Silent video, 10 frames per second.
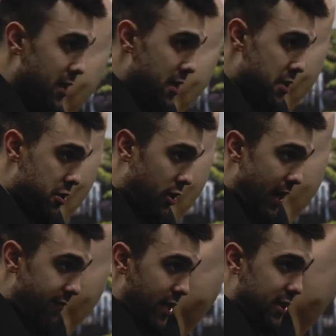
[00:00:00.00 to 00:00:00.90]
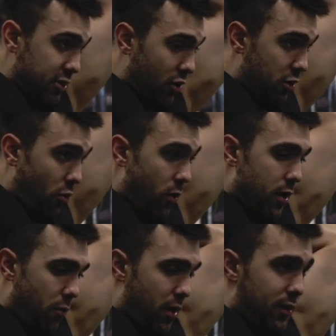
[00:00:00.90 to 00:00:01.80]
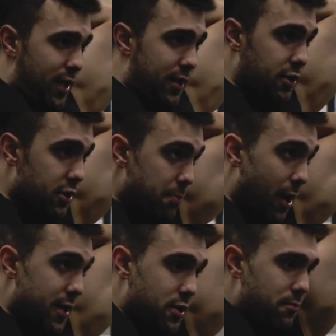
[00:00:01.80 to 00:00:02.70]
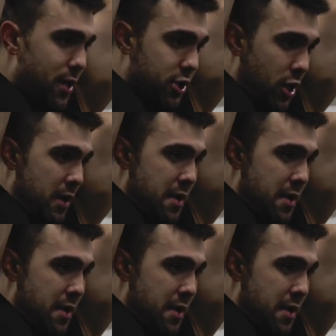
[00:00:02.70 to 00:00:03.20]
So you're gonna have a nice strong core. You don't wanna lean into your spine too much.